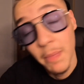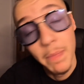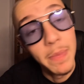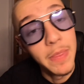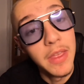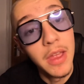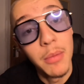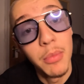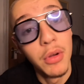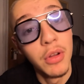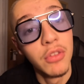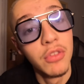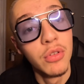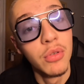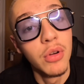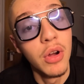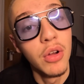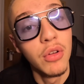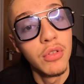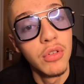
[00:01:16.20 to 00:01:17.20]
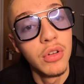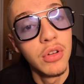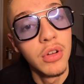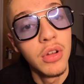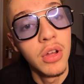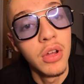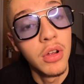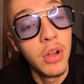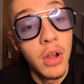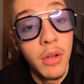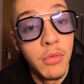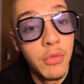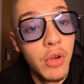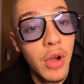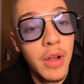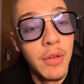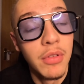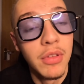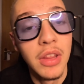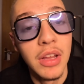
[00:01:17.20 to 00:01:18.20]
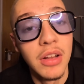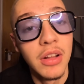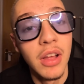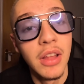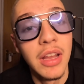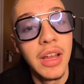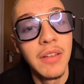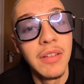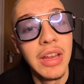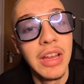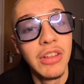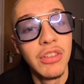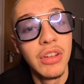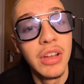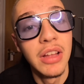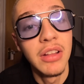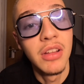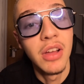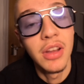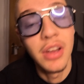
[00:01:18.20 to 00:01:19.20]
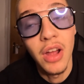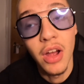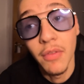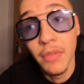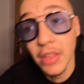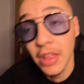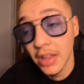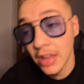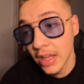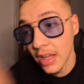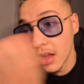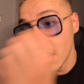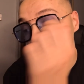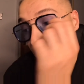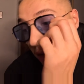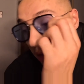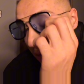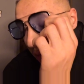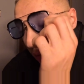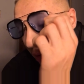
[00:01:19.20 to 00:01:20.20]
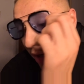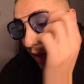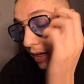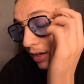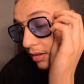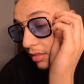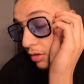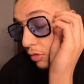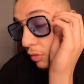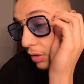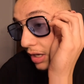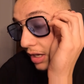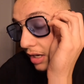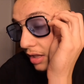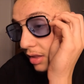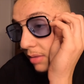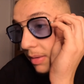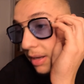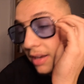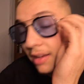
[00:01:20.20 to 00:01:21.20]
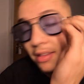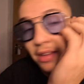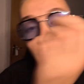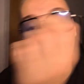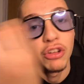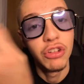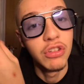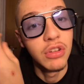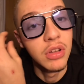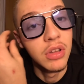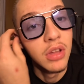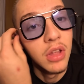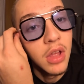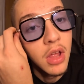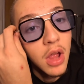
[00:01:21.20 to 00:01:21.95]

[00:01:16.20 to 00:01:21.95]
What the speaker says: yeah, boy, it's all going good. I've got everything done that I need to get done other than the reading and the meditation.